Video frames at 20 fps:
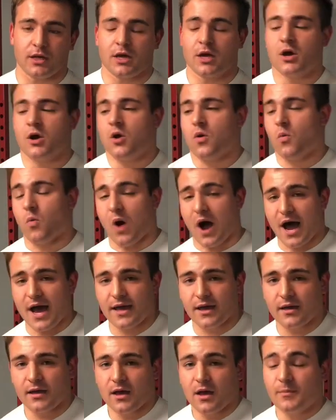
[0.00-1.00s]
Why?
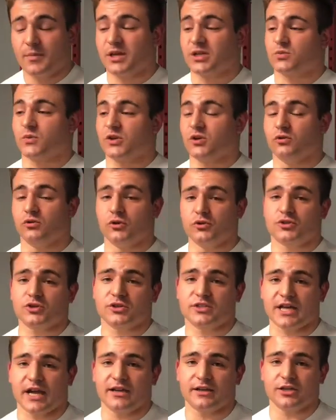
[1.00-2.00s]
Because when you lose your
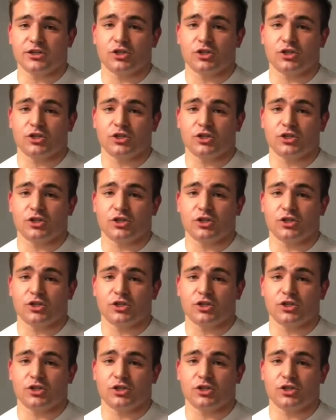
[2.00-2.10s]
tightness,